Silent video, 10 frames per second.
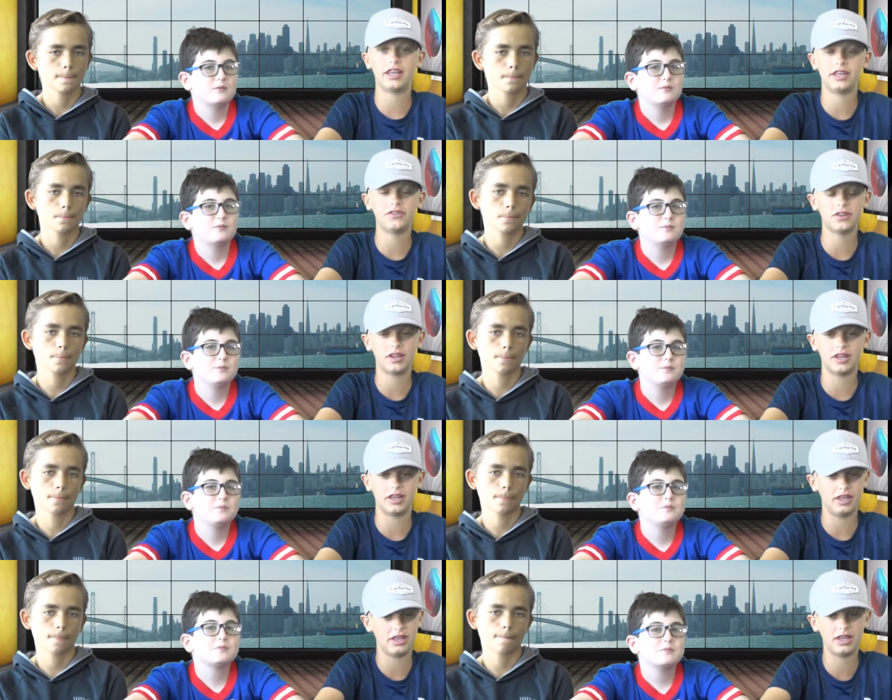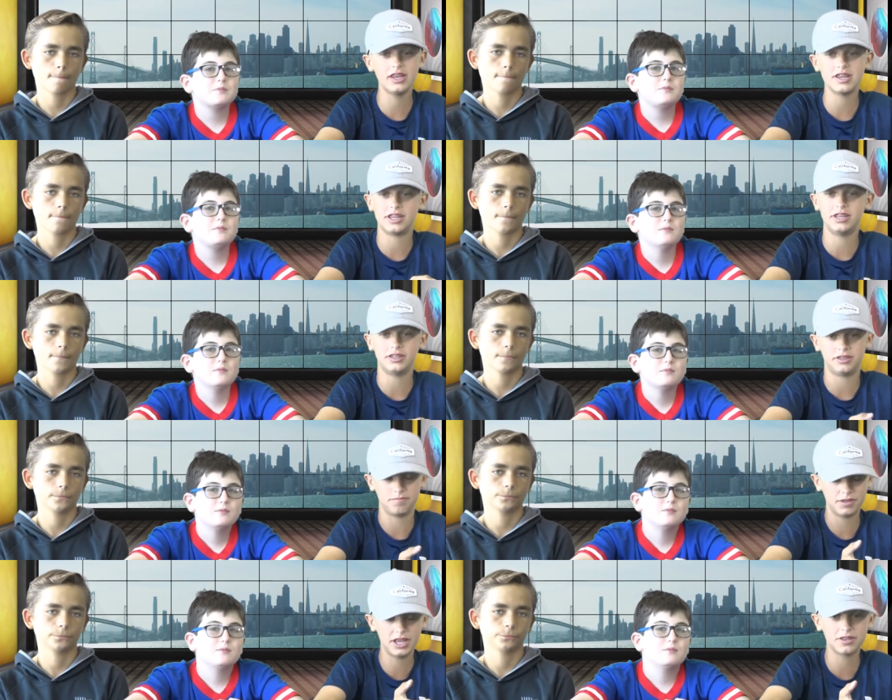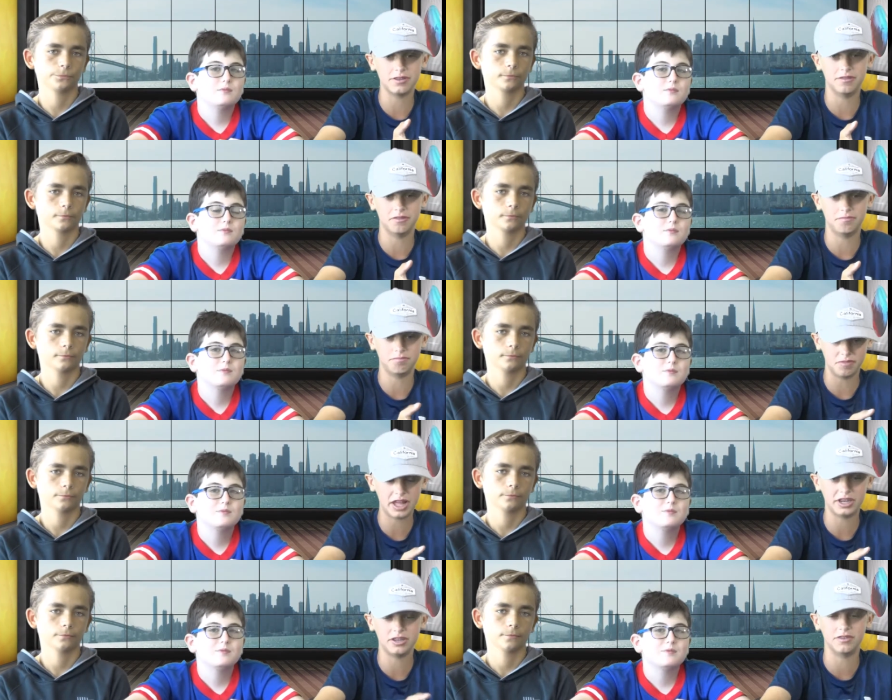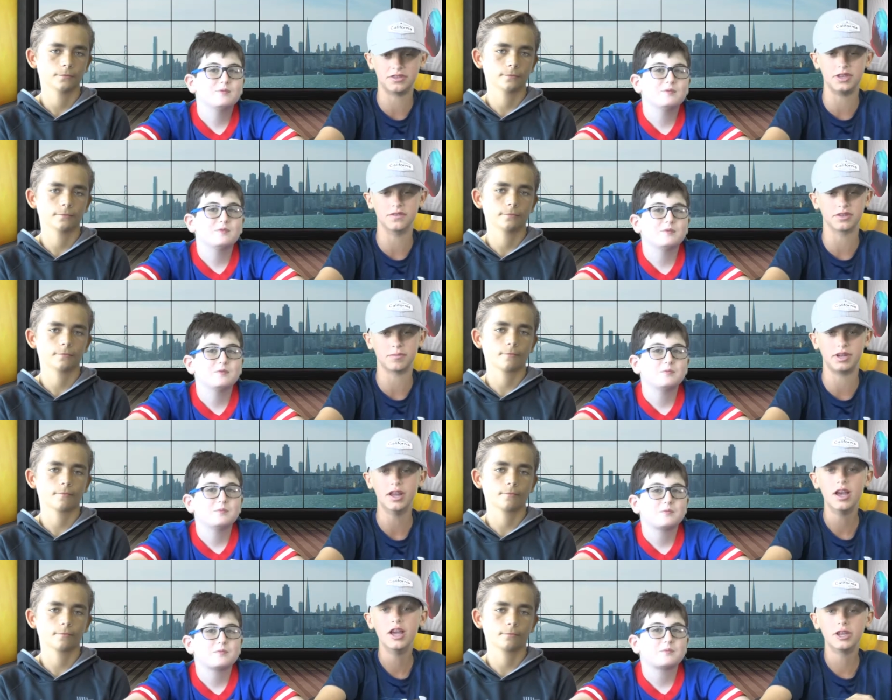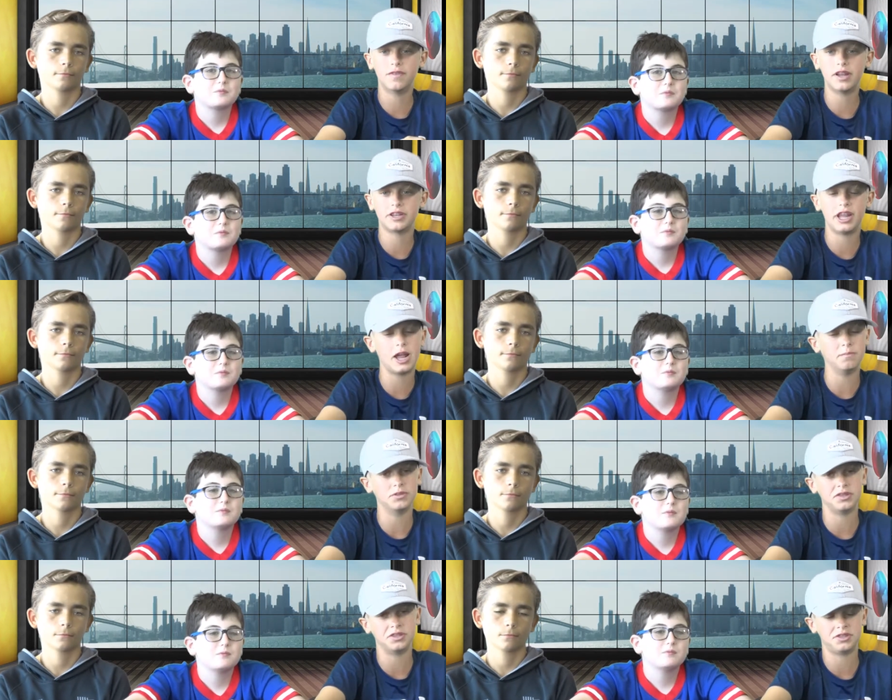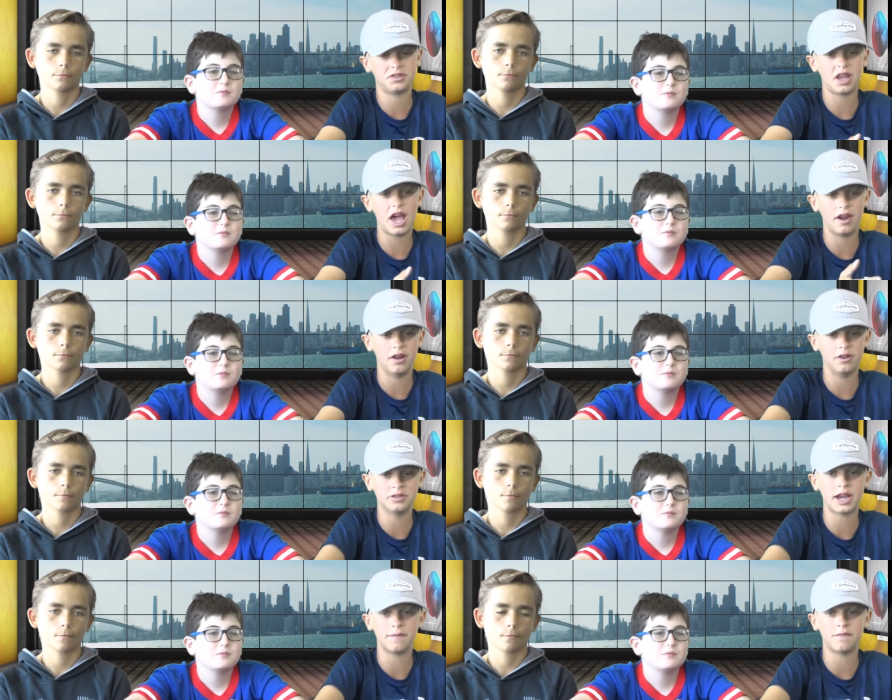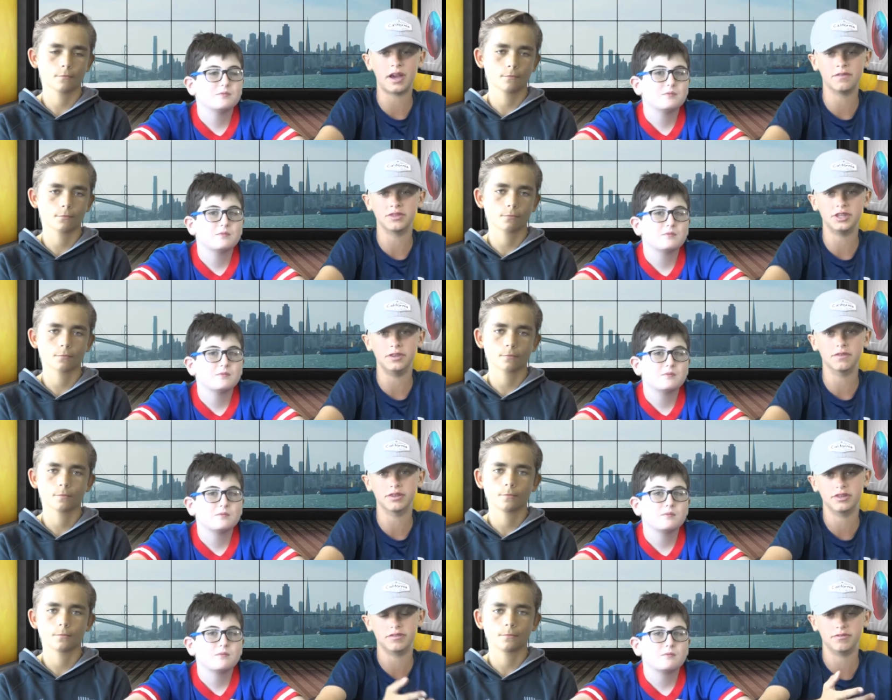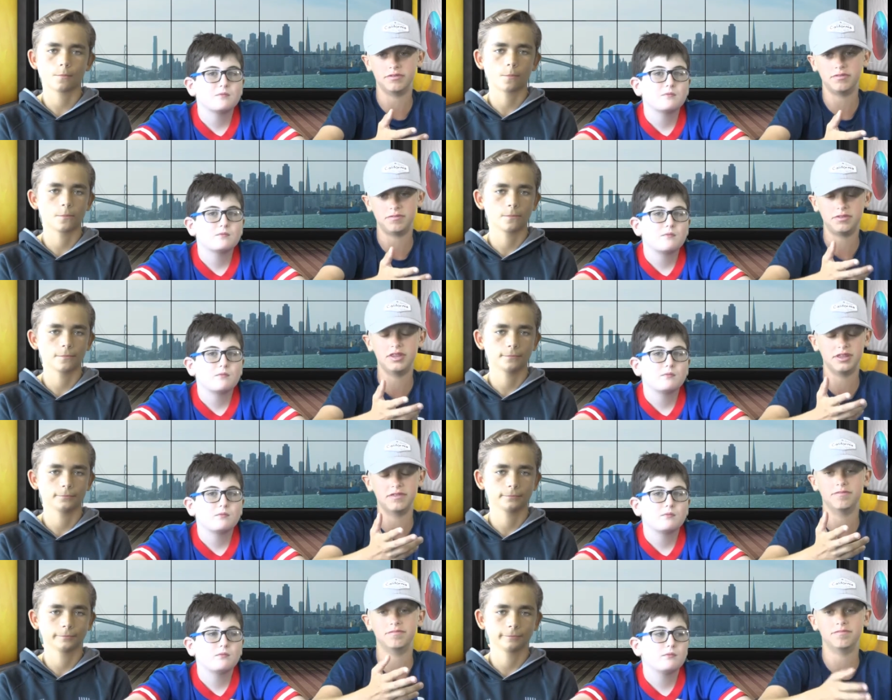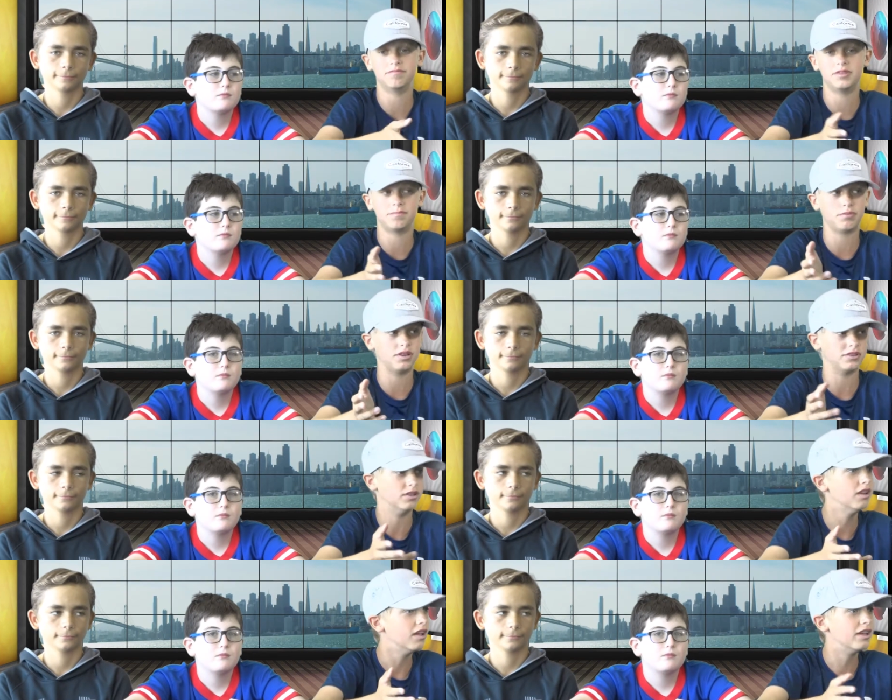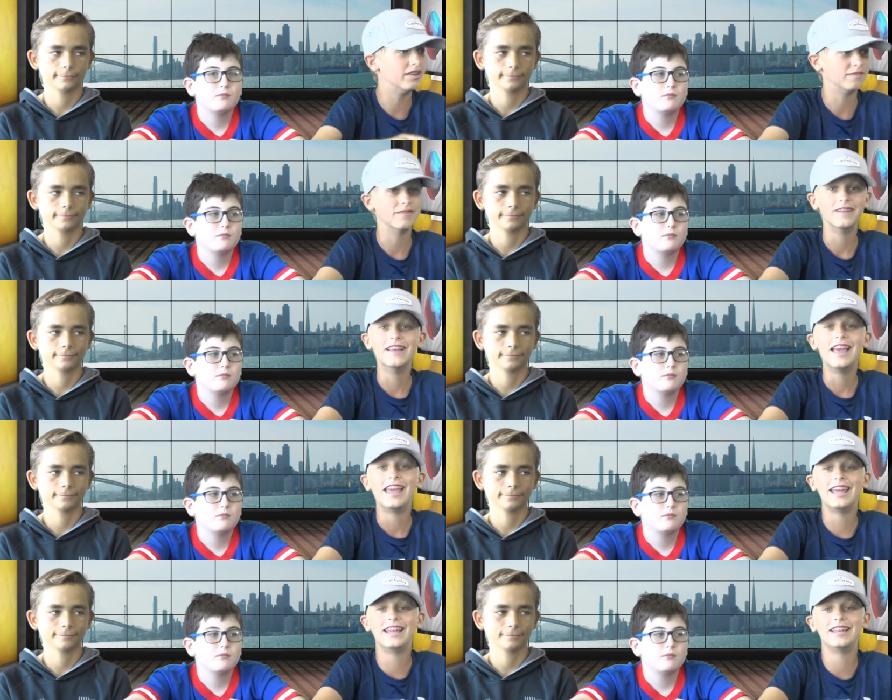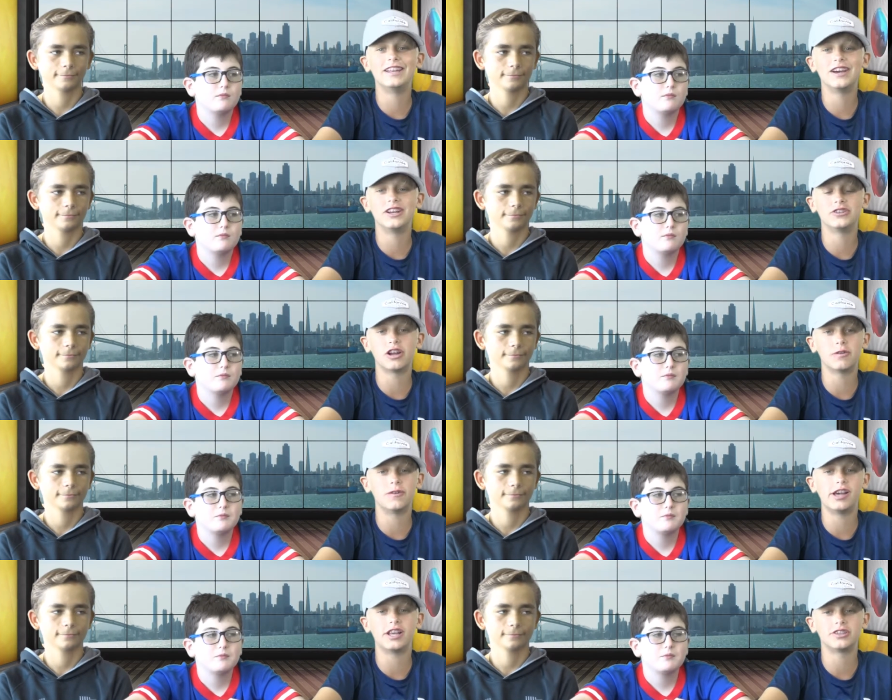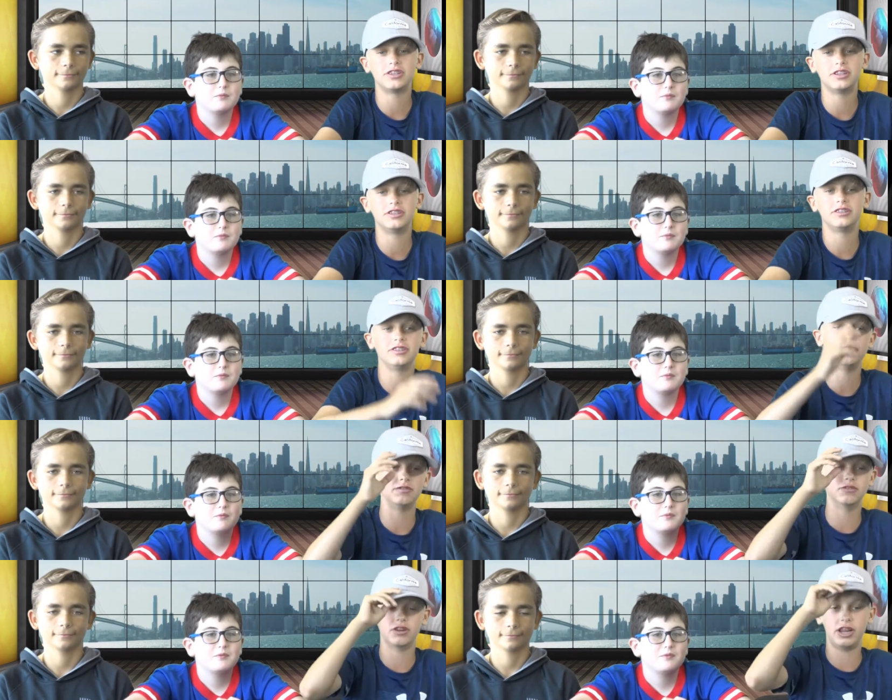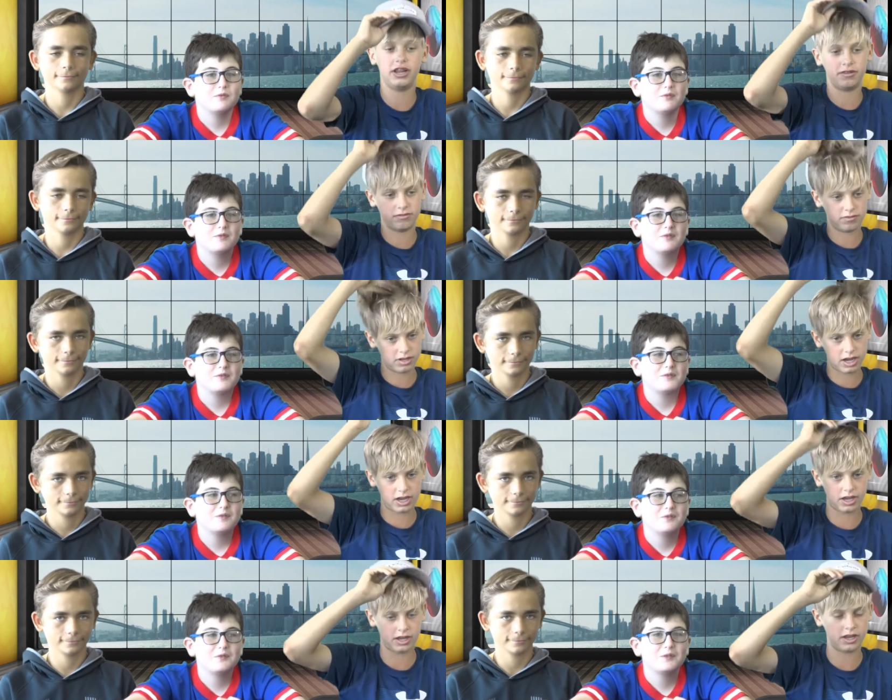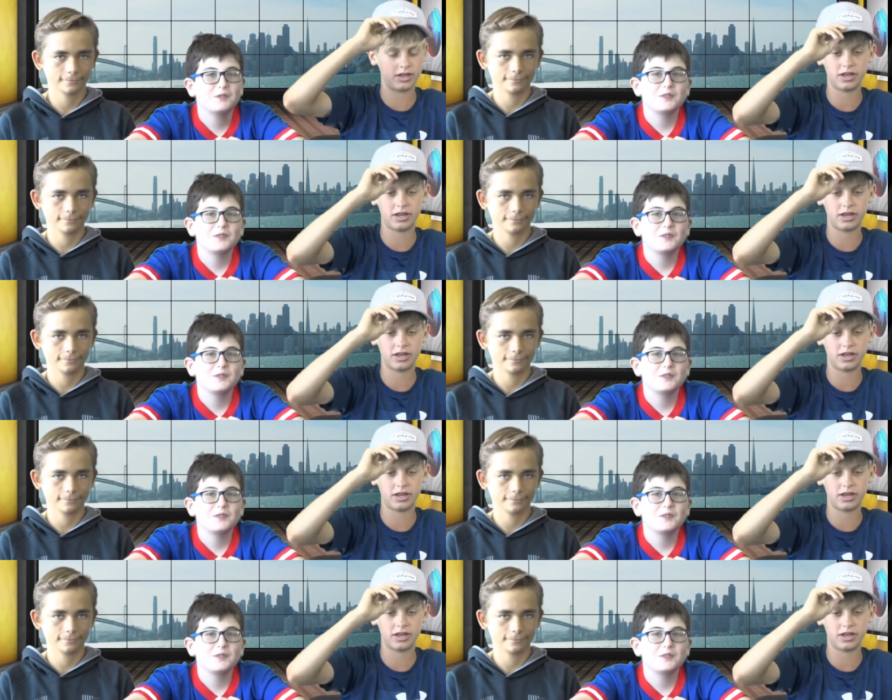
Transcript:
Speaker 1: he's gonna he he, he has a lot of good receivers. I mean, Davante Adams is I don't know top five receiver in in the present. And uh, Geronimo Allison, great. Uh,